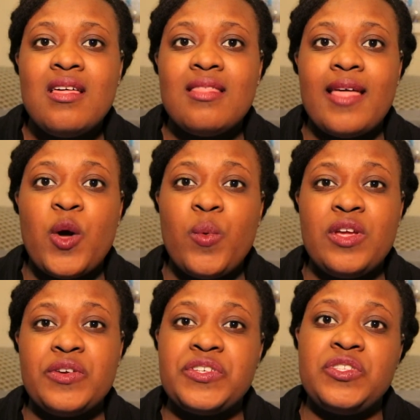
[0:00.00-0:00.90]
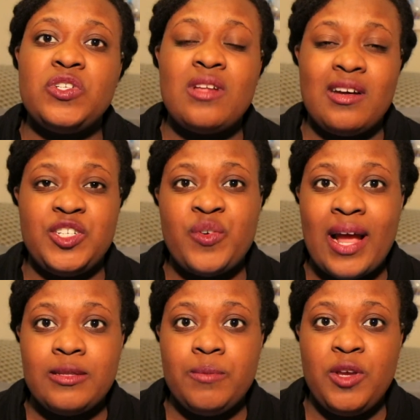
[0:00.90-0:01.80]
That way you're still on track
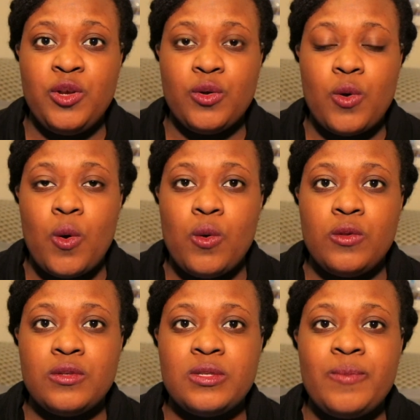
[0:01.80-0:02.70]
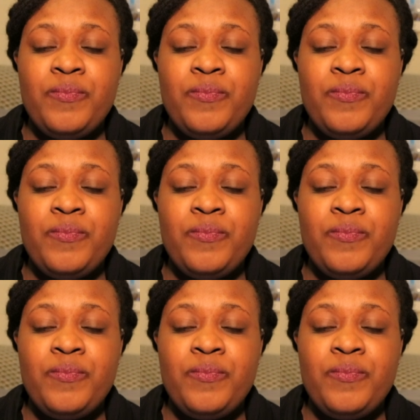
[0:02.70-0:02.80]
to meet your goals.